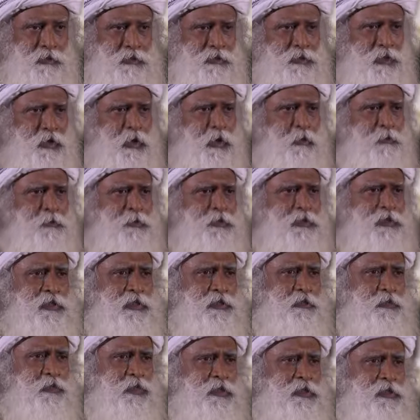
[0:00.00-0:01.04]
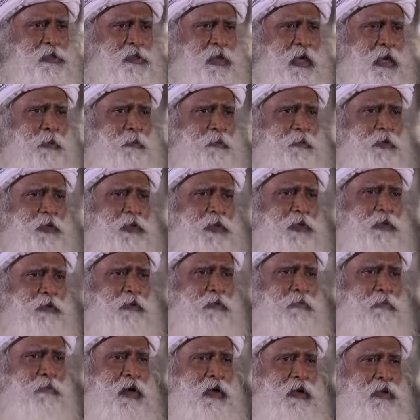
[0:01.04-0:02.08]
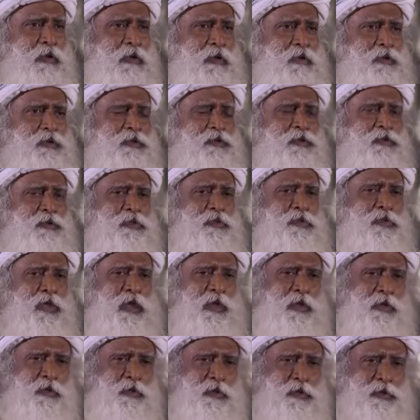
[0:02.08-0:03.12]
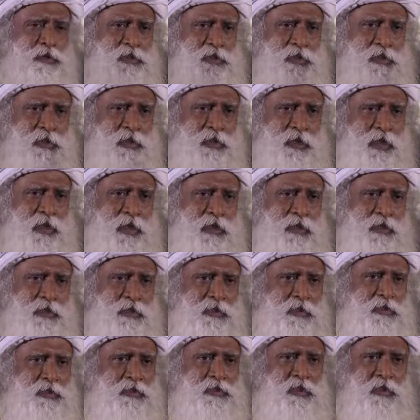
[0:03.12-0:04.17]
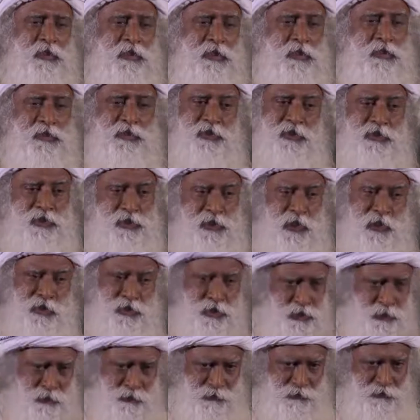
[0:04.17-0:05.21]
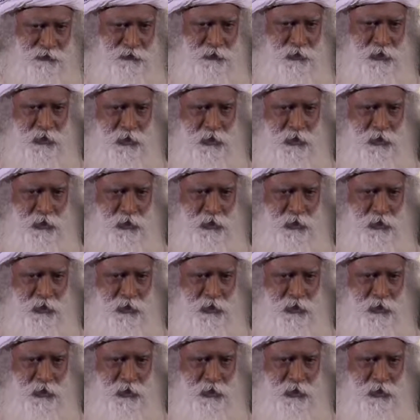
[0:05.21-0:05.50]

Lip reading: So obviously what's happening in your mind is your psychological reality, it's not existential.